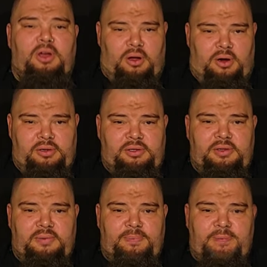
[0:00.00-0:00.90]
yards.
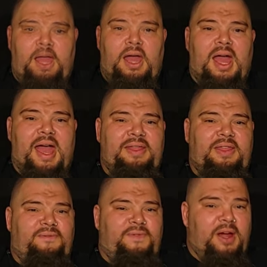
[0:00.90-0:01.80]
At
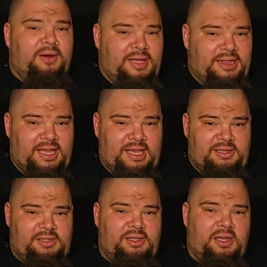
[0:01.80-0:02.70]
the very
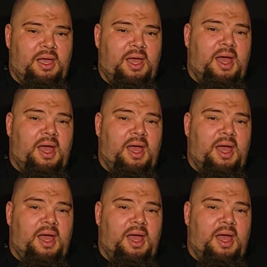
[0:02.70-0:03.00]
least,